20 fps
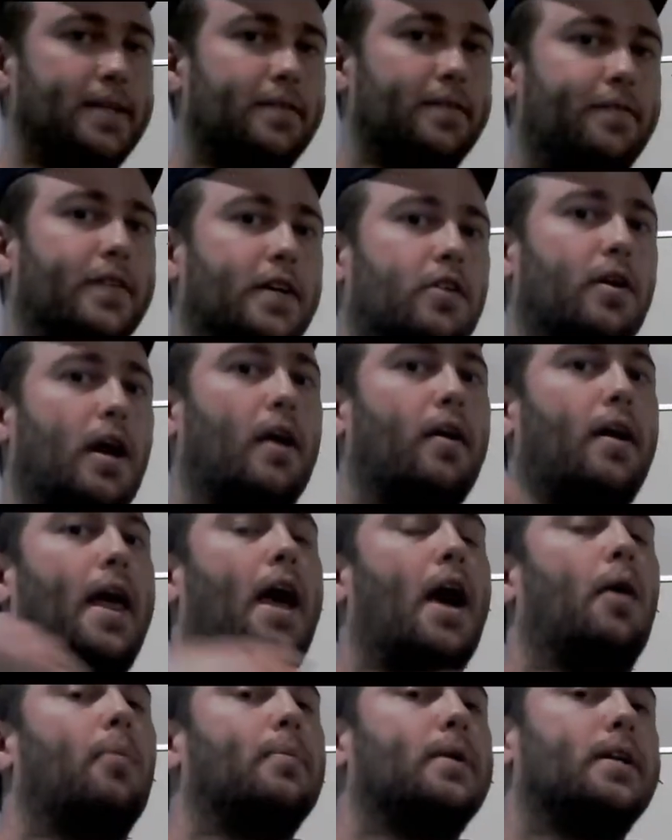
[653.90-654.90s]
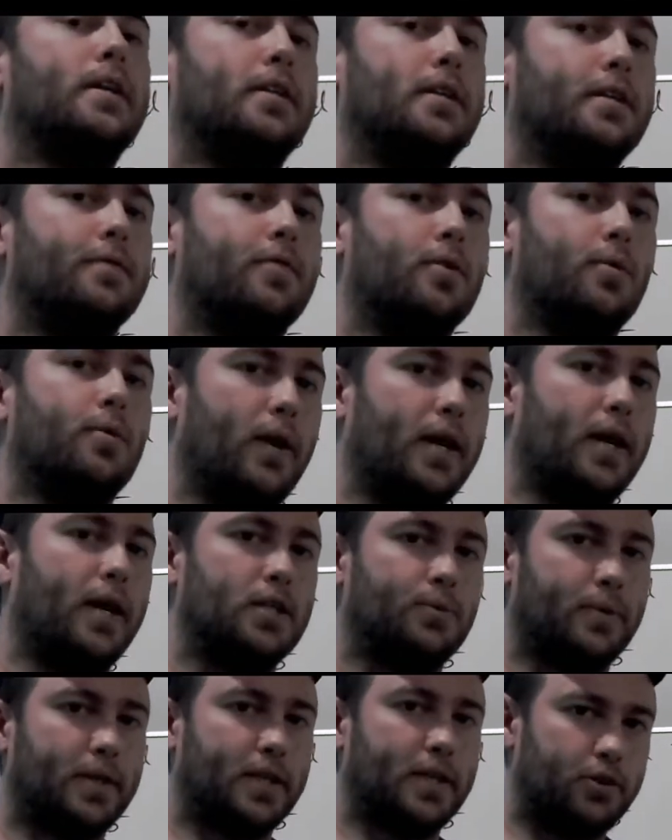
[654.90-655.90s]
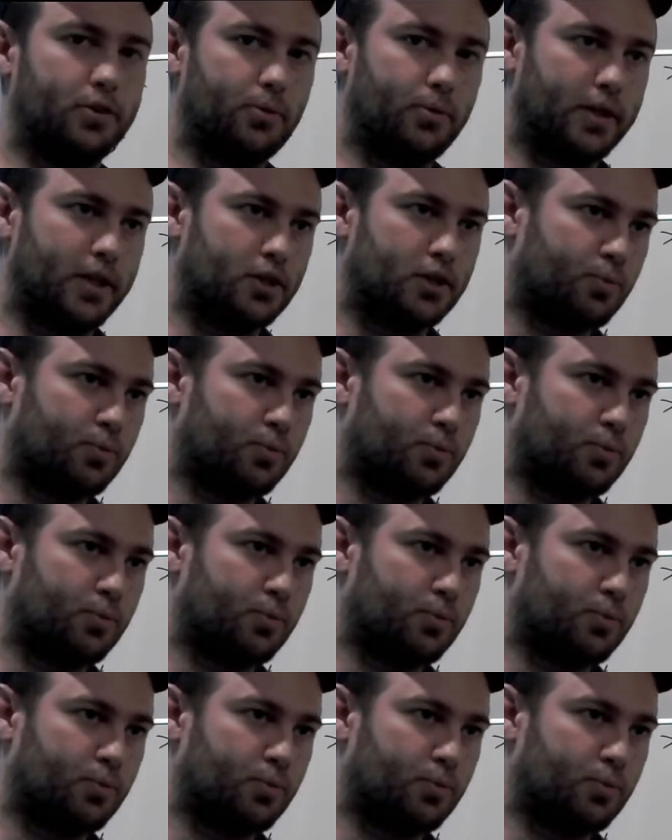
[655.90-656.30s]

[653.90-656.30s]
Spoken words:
to figure out how many different ways we can do each